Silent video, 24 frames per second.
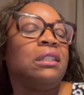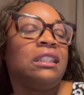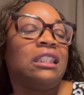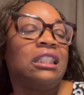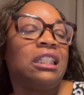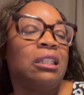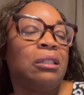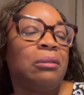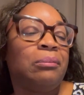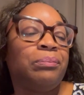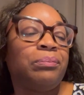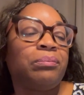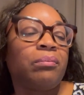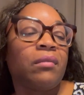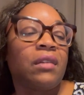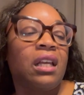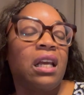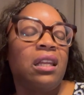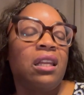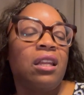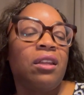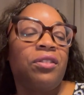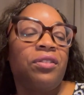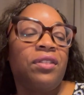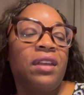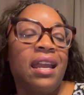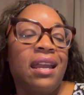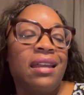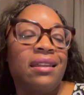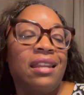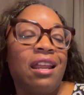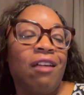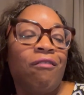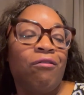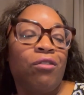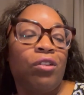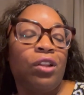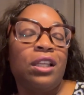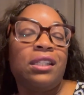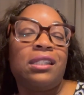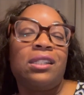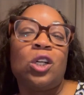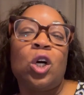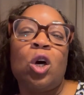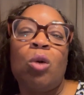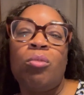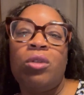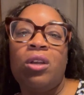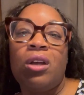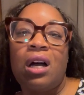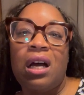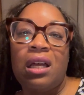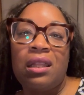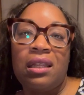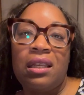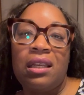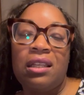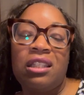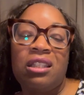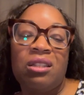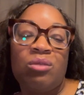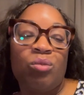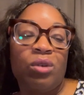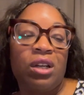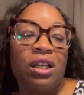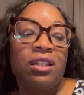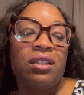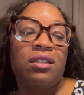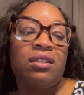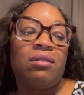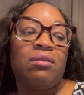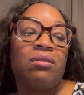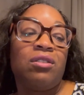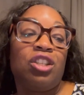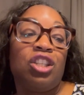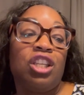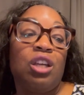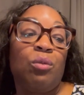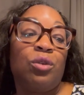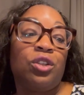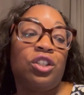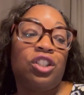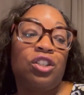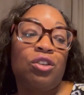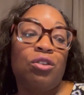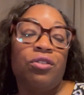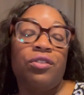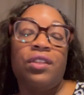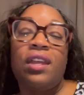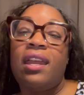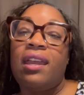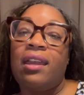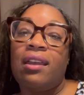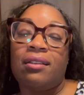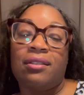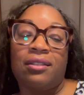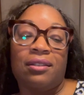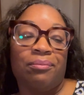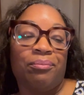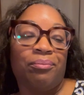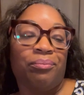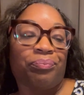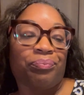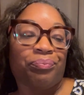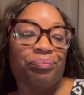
And the thing that really sold me on this was, it was 2 things.